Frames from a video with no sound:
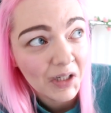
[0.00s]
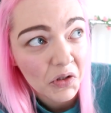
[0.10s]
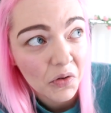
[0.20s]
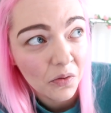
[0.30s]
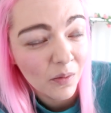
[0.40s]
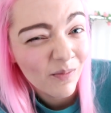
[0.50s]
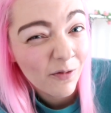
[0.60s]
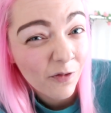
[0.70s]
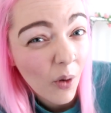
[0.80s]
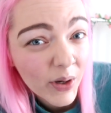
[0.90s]
I don't know,
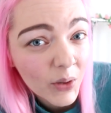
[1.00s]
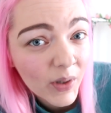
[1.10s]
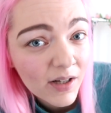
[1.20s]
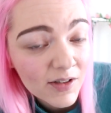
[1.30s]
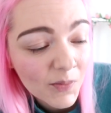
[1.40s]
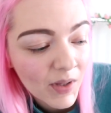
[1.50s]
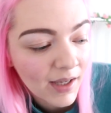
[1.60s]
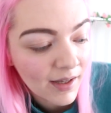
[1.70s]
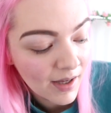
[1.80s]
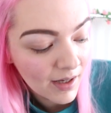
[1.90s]
40 quid or
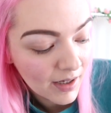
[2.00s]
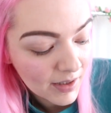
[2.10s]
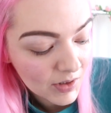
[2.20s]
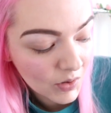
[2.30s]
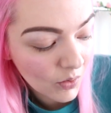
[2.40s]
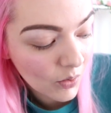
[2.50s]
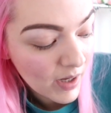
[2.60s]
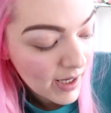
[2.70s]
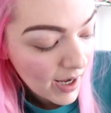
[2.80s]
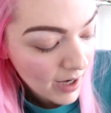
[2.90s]
something. So
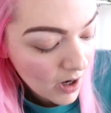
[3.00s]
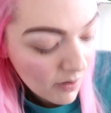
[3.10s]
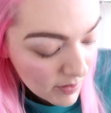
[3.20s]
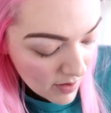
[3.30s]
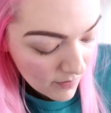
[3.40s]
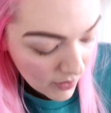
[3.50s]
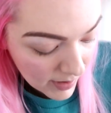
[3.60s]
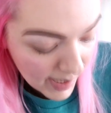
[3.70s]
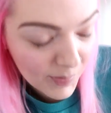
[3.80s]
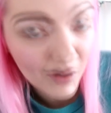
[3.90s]
I can't reserve it
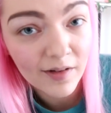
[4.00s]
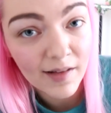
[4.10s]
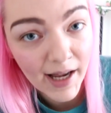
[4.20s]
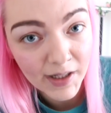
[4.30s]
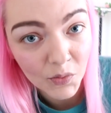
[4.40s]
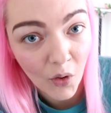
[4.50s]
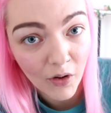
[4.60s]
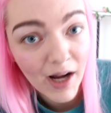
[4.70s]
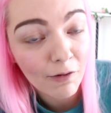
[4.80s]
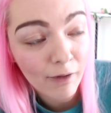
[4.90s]
online because it's the last
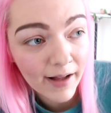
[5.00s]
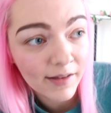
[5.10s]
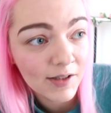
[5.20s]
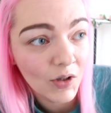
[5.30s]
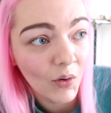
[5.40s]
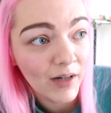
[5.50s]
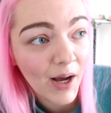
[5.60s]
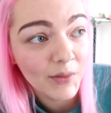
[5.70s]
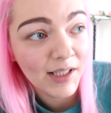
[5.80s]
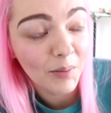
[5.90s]
one. I rang the store and
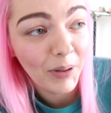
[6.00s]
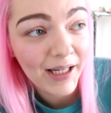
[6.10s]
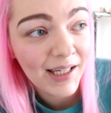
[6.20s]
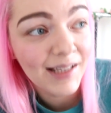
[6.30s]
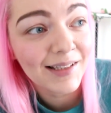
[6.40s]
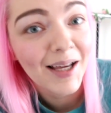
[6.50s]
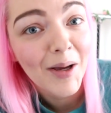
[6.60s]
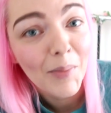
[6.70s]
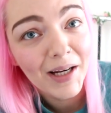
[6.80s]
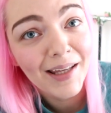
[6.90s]
I was like, please,
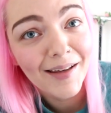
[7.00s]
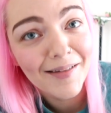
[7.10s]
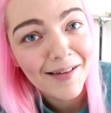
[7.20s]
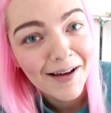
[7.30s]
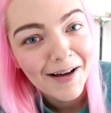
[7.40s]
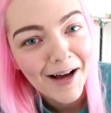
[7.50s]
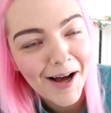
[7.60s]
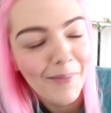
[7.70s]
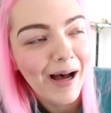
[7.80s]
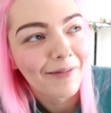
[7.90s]
please,
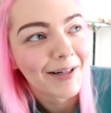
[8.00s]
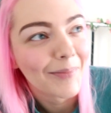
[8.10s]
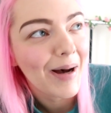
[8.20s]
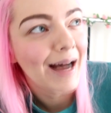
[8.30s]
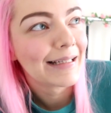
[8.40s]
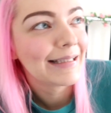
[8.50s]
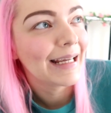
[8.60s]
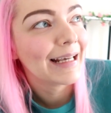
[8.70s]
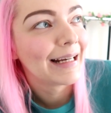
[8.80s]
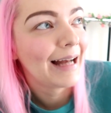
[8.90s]
I'm having a bad
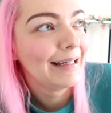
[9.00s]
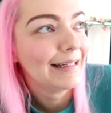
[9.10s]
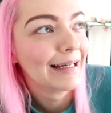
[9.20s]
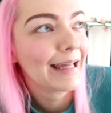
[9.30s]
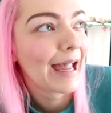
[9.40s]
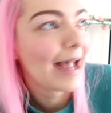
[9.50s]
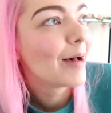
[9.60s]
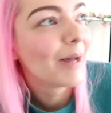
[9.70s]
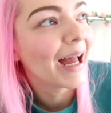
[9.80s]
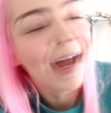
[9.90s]
day and I need a
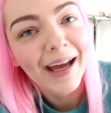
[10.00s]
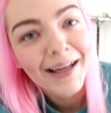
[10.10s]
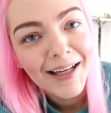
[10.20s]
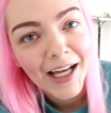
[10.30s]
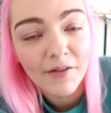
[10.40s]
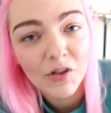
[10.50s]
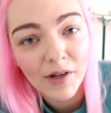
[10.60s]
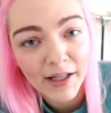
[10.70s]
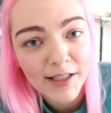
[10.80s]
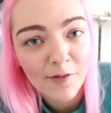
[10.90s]
Care Bear. I've just
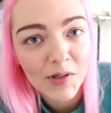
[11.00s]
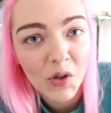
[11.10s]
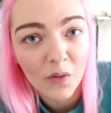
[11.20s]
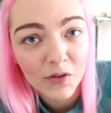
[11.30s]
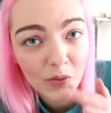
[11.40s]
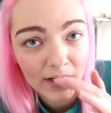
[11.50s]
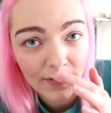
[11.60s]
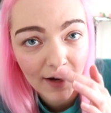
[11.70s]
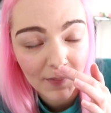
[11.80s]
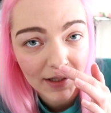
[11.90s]
realised I've been talking for
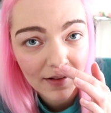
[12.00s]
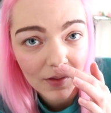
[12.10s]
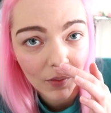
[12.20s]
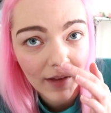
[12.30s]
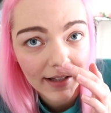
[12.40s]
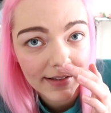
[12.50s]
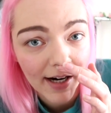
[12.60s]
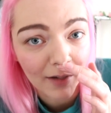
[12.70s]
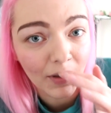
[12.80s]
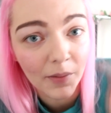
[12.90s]
25 minutes, so that is
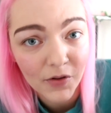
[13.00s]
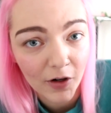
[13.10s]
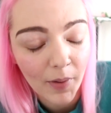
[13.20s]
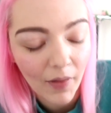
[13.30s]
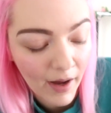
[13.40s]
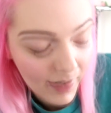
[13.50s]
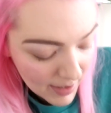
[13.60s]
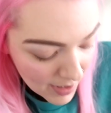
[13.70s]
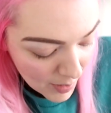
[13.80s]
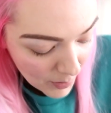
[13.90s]
terrible. I'm sorry about that.
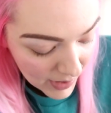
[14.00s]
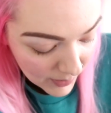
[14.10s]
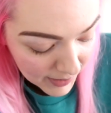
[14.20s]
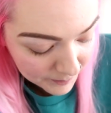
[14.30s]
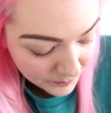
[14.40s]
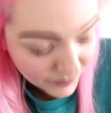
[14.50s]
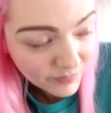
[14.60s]
But anyway,